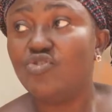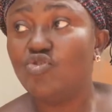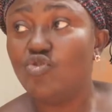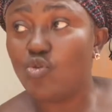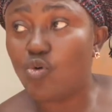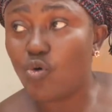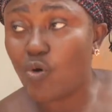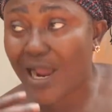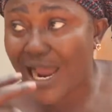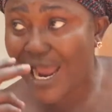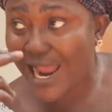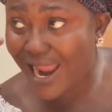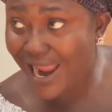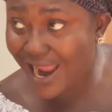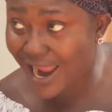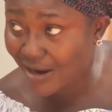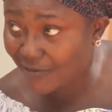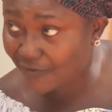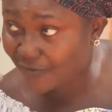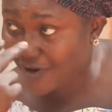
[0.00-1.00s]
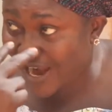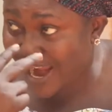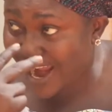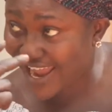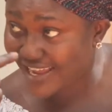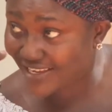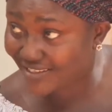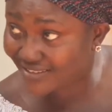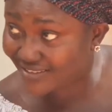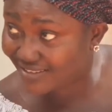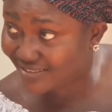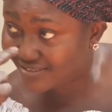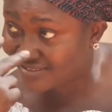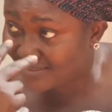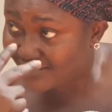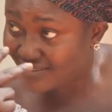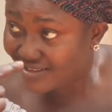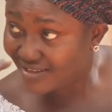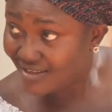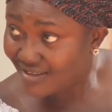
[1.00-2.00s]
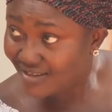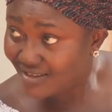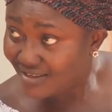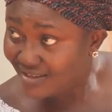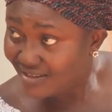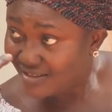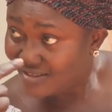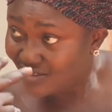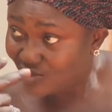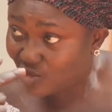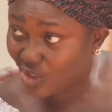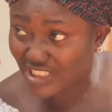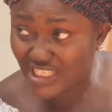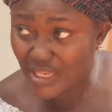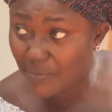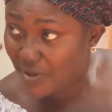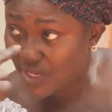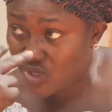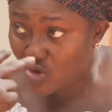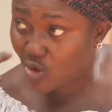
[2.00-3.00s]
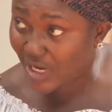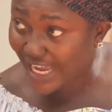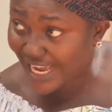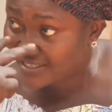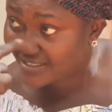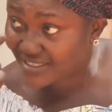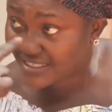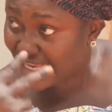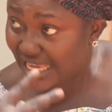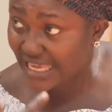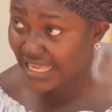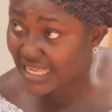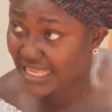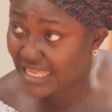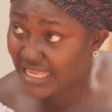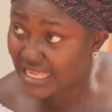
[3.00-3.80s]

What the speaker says: You have eyes. Does it mean you can see?